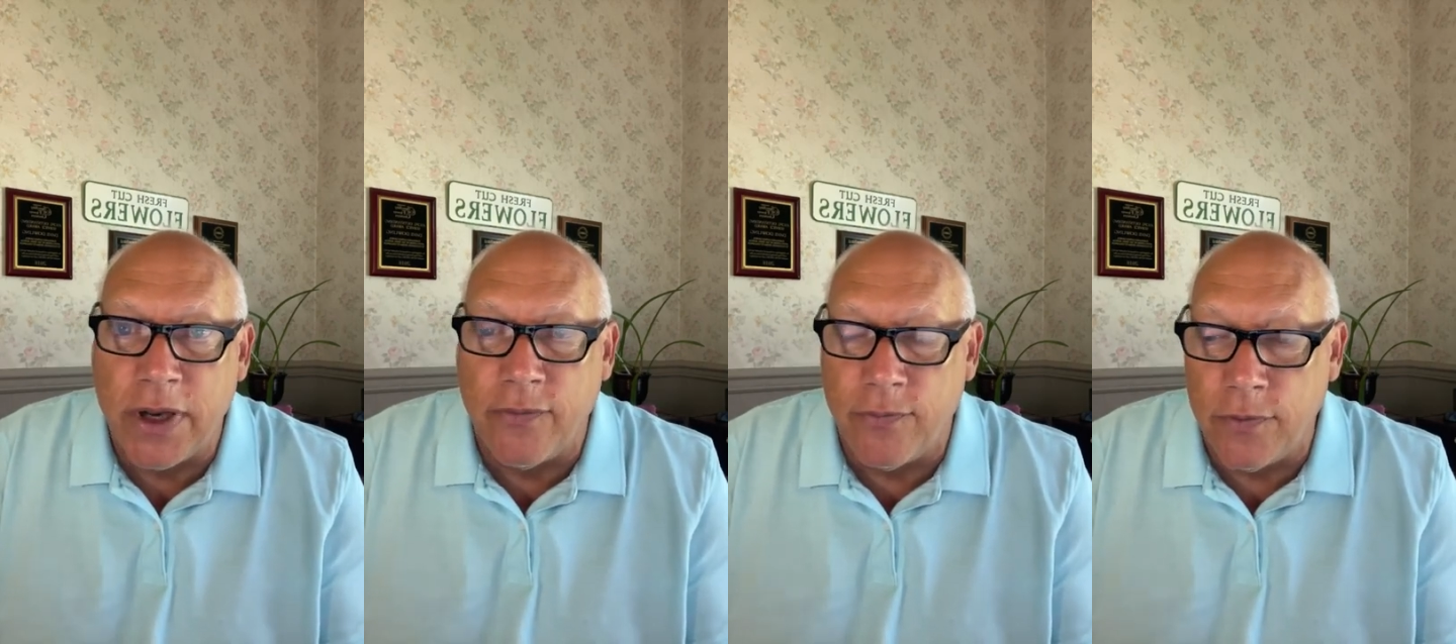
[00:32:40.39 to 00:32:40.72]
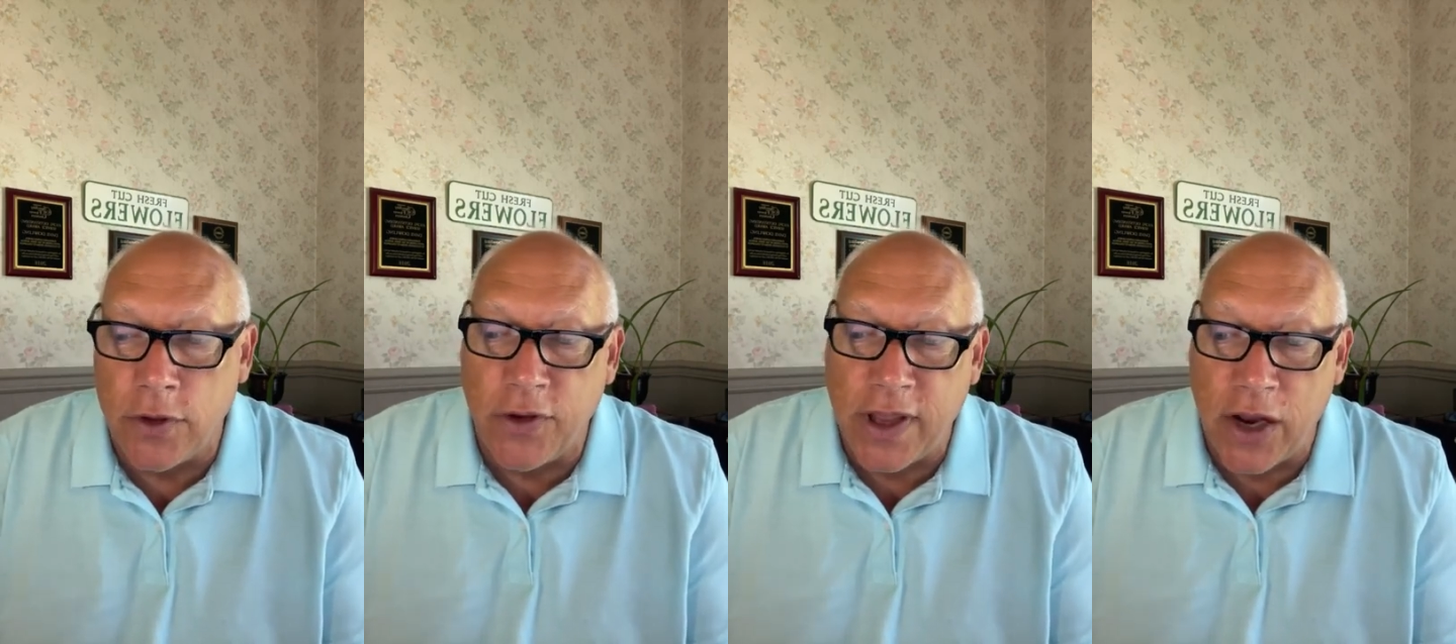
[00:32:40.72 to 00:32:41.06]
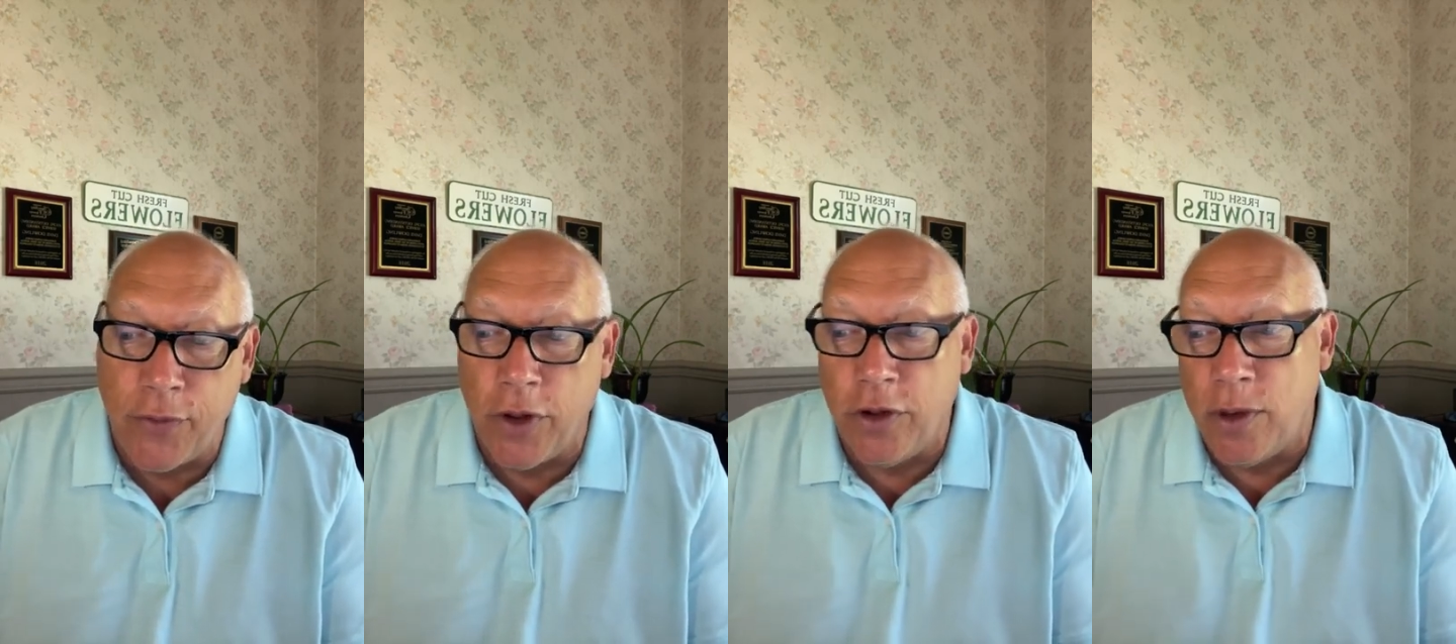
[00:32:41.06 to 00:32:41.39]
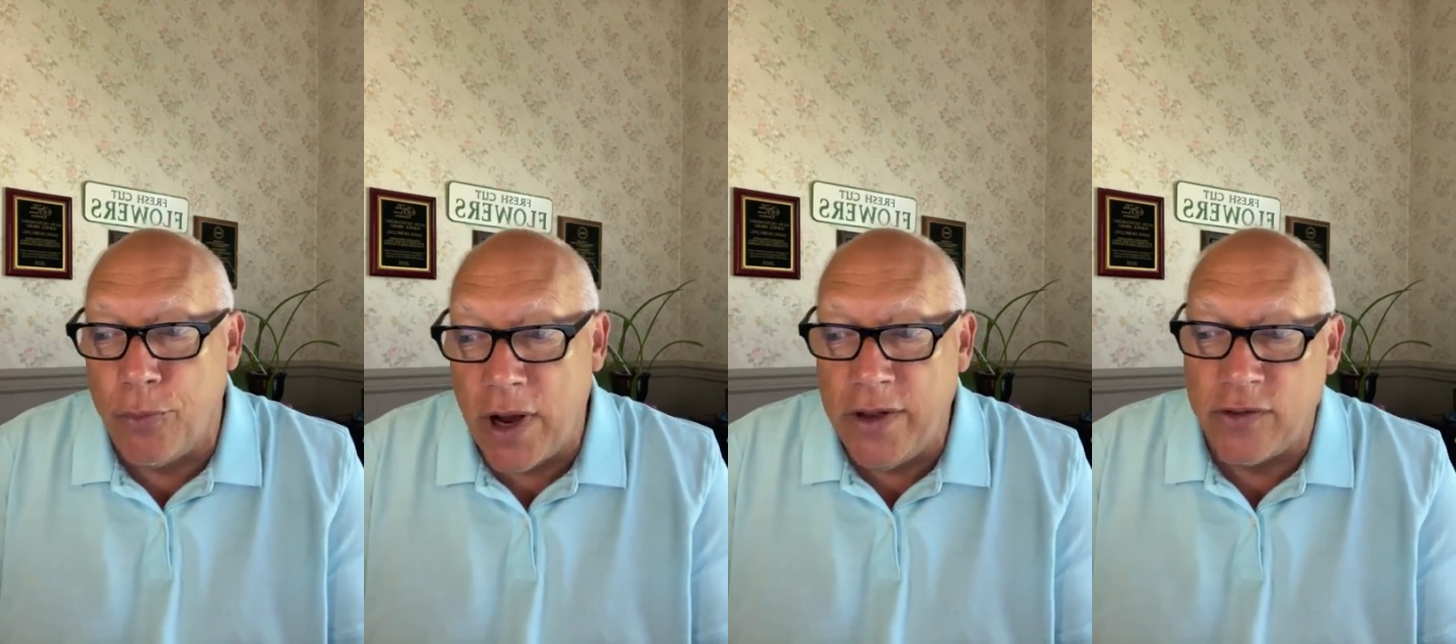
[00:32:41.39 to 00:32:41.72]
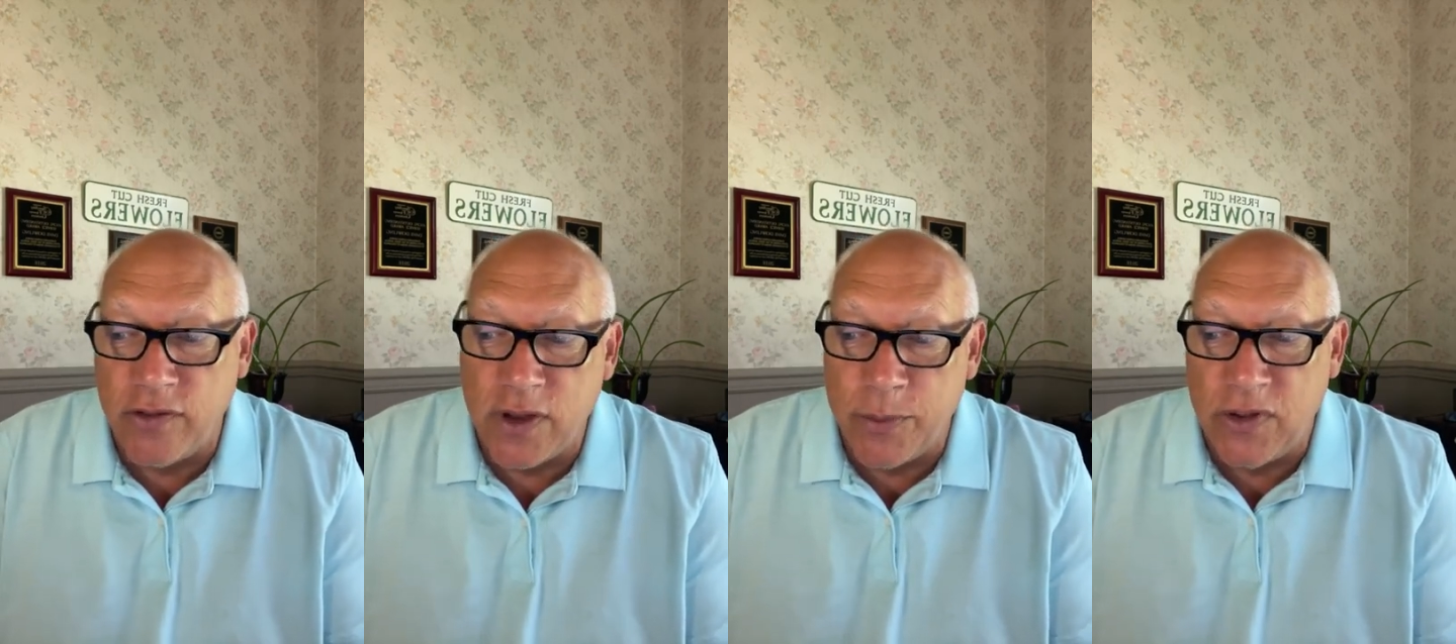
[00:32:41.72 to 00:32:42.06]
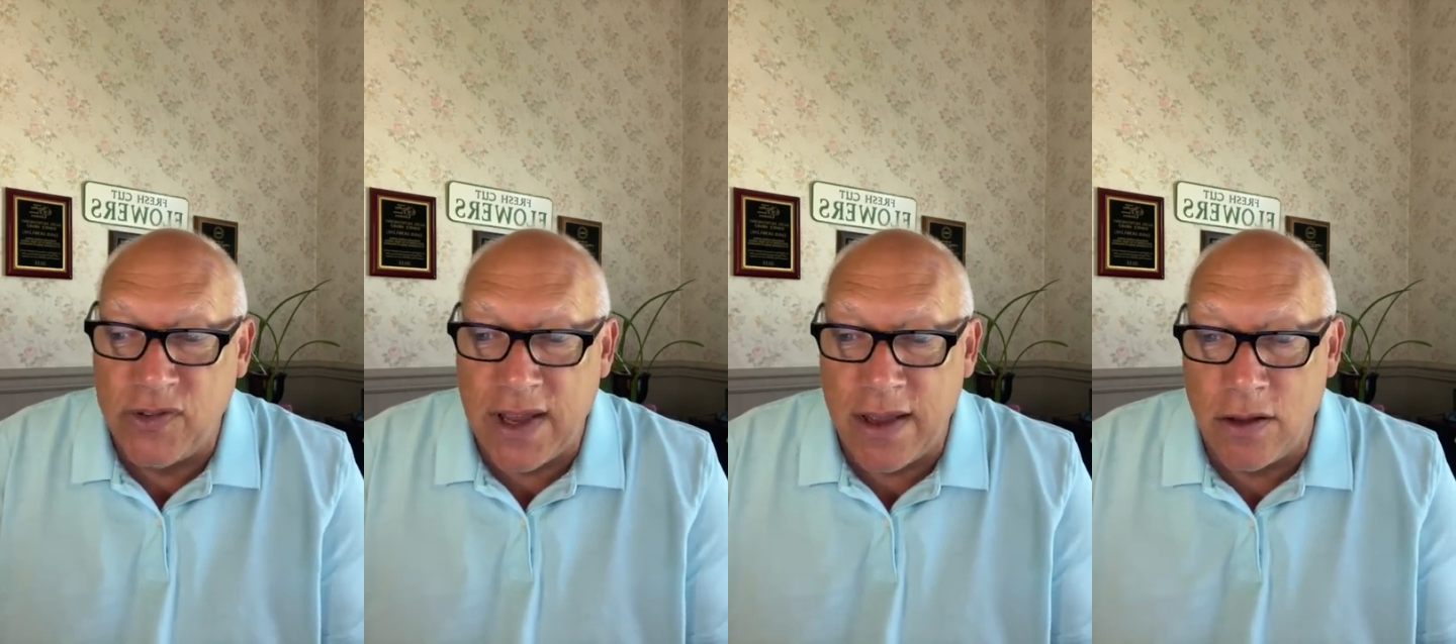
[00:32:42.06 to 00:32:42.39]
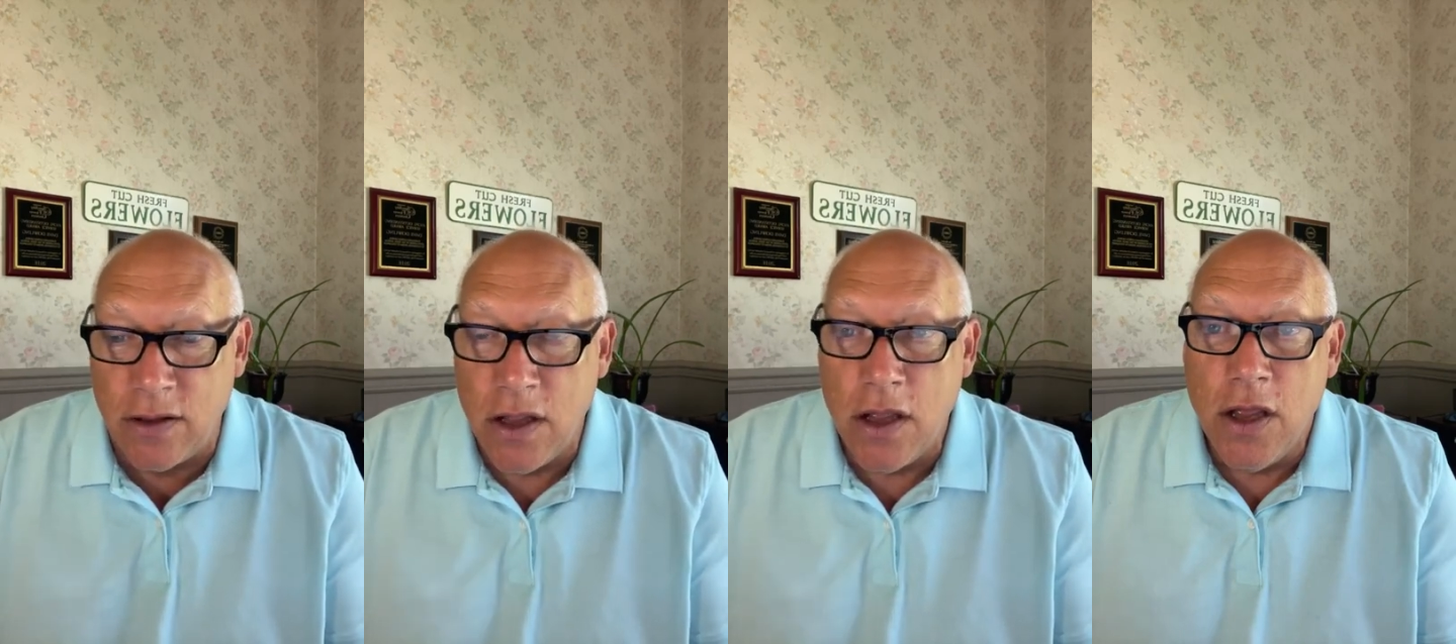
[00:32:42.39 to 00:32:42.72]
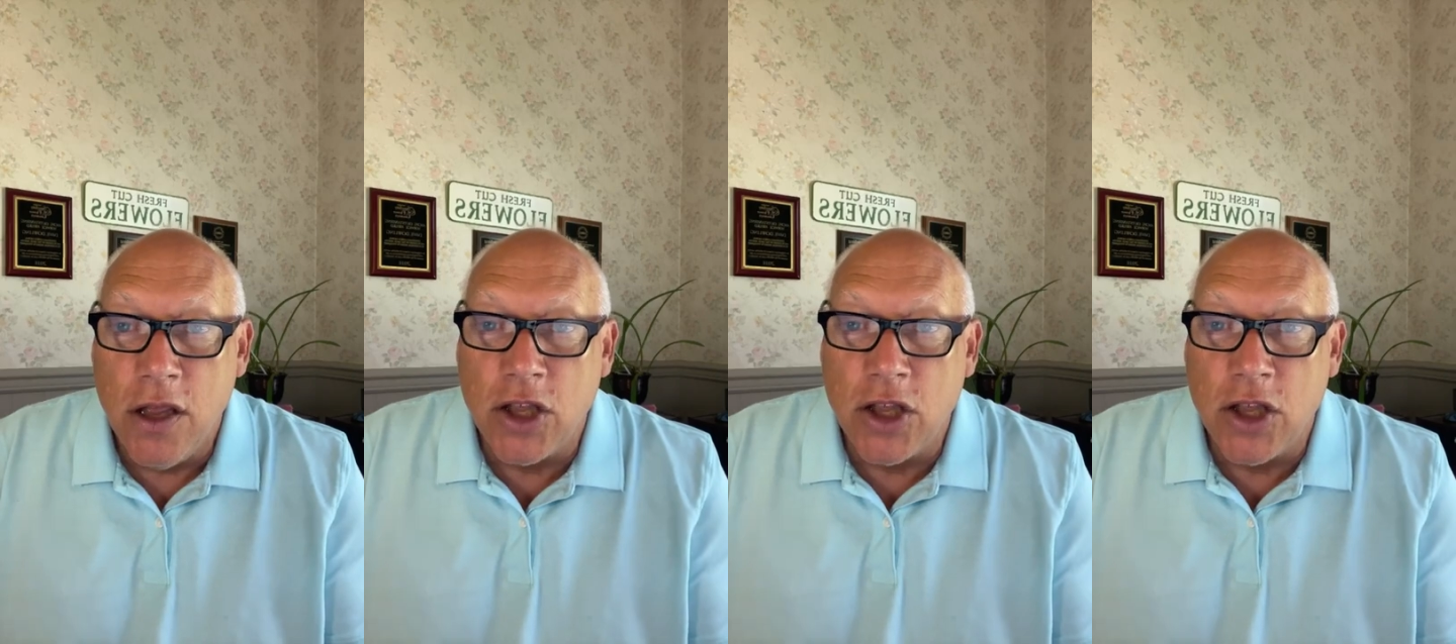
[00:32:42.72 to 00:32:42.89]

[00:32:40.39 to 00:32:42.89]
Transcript: But if you know you got a really good price on someone's sale,